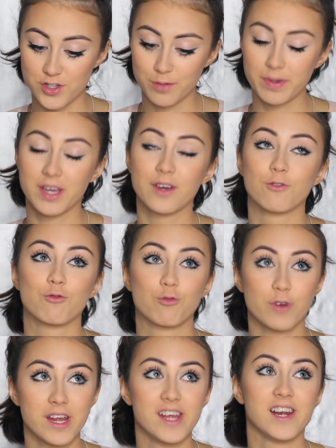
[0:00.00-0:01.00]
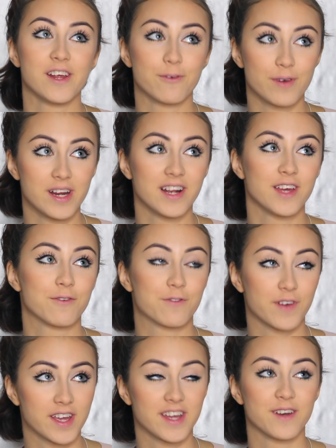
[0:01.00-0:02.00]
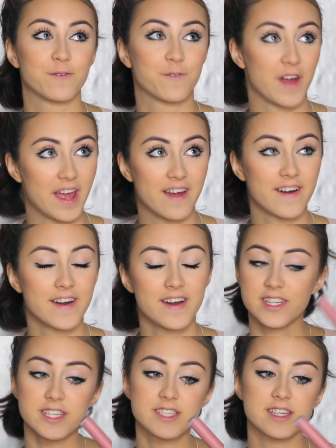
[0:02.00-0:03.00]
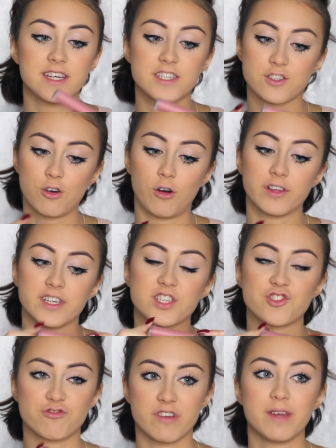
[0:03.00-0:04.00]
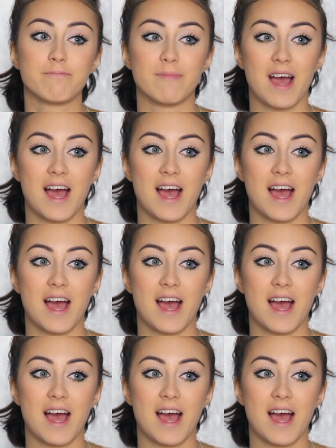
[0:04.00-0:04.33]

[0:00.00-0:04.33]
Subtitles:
Do be really freaking fair. This is called Extreme